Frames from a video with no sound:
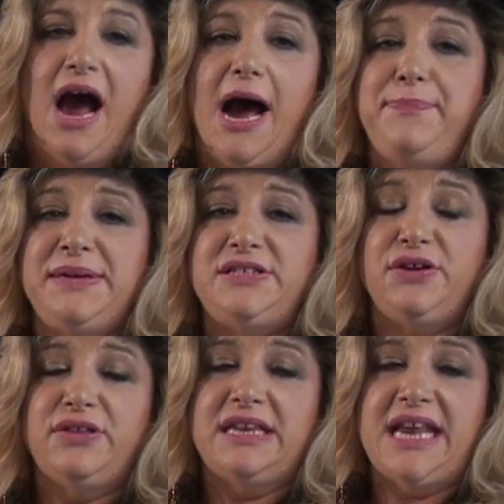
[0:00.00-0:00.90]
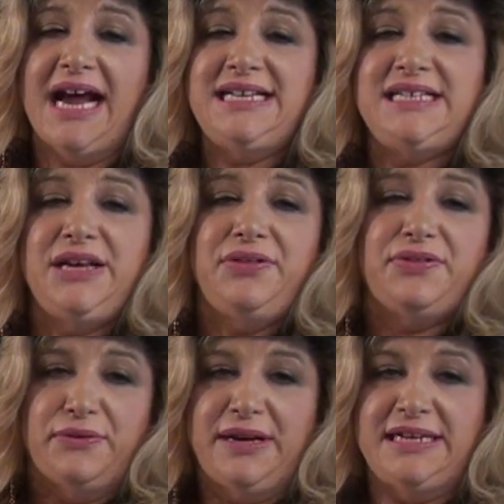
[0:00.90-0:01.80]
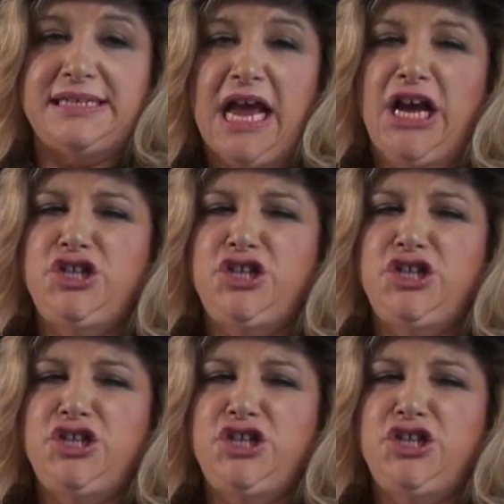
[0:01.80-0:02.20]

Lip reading: up until the 1930s,